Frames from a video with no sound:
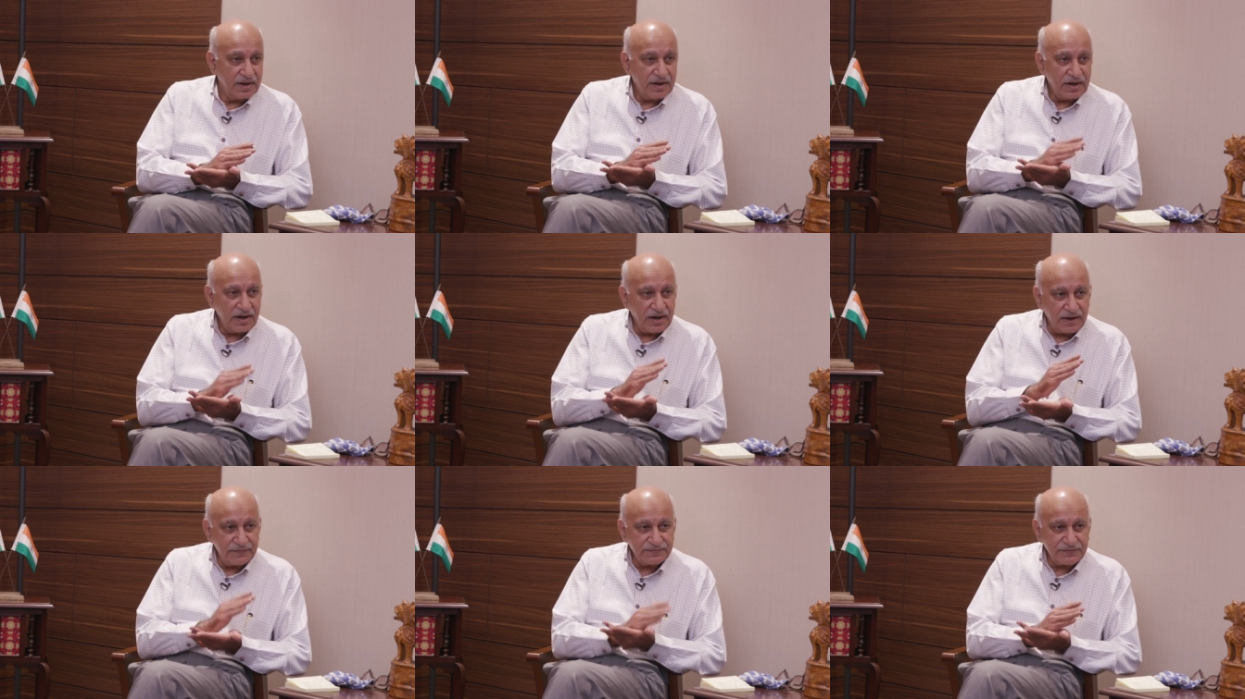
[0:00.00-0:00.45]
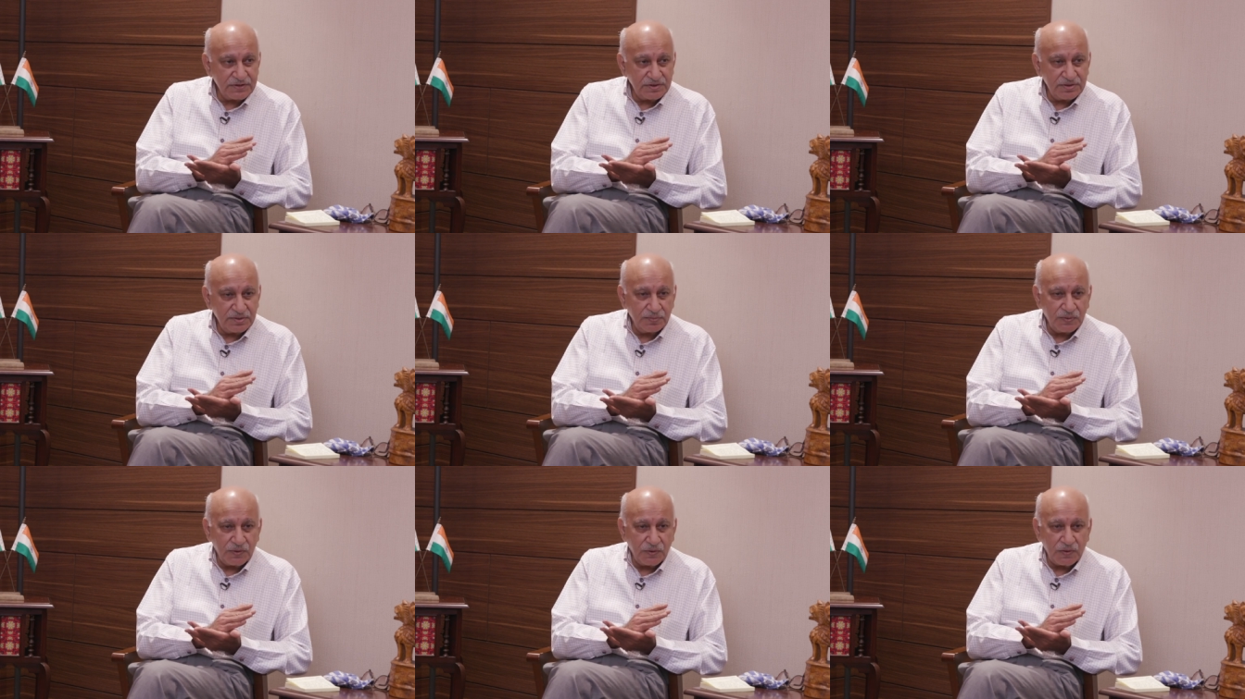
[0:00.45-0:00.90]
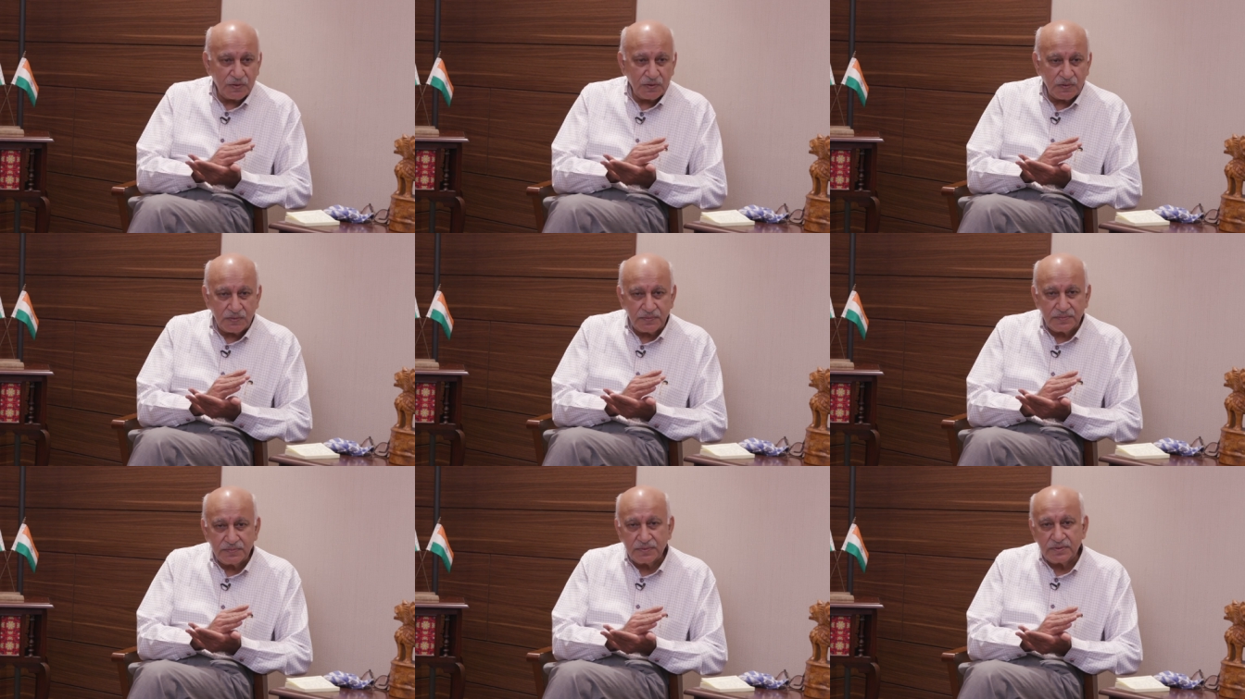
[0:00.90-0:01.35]
After the
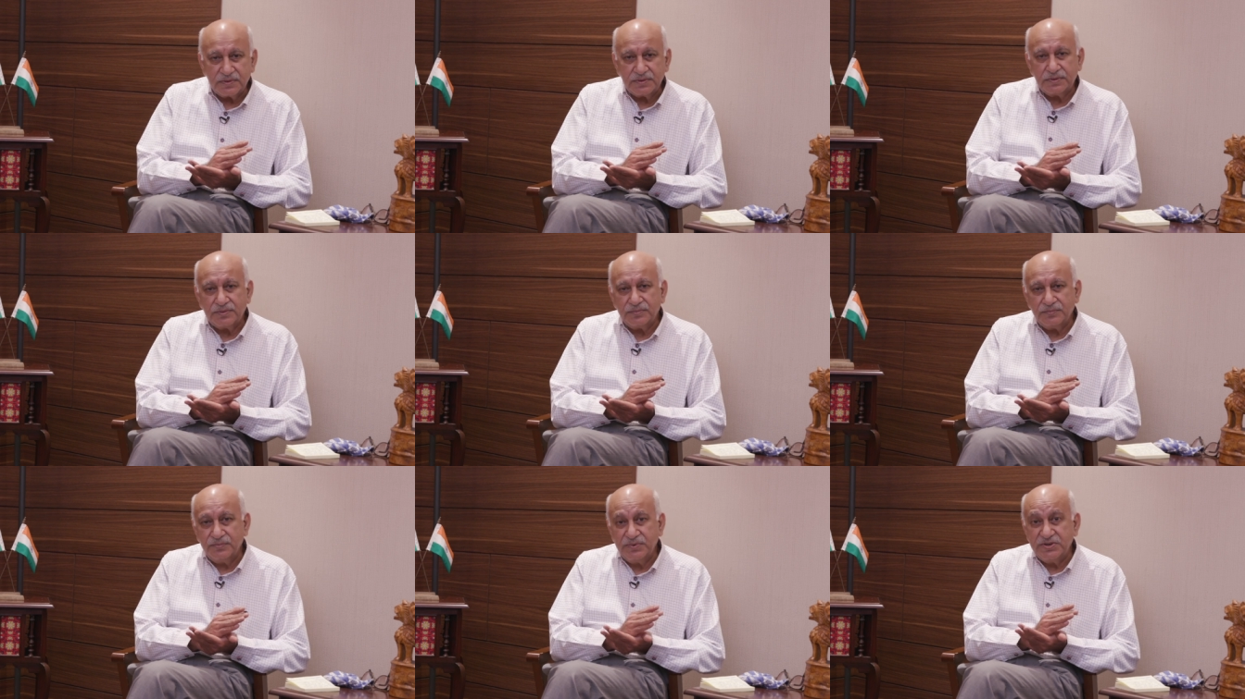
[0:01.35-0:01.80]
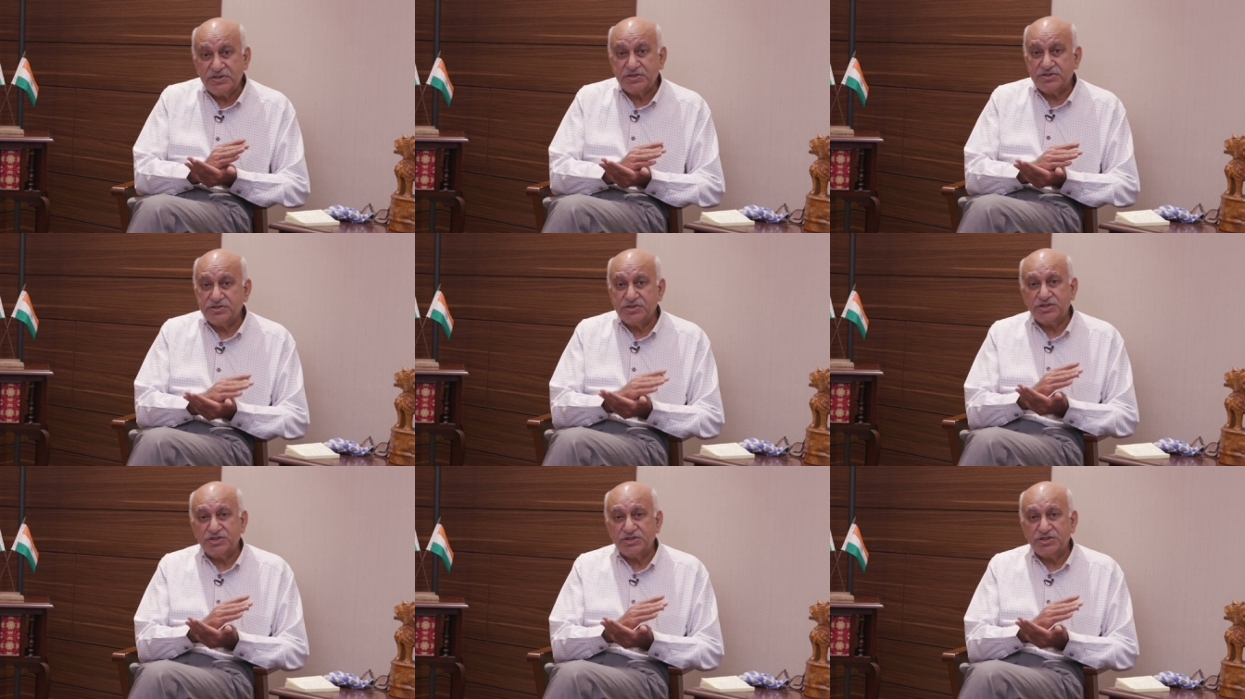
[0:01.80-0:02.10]
war, which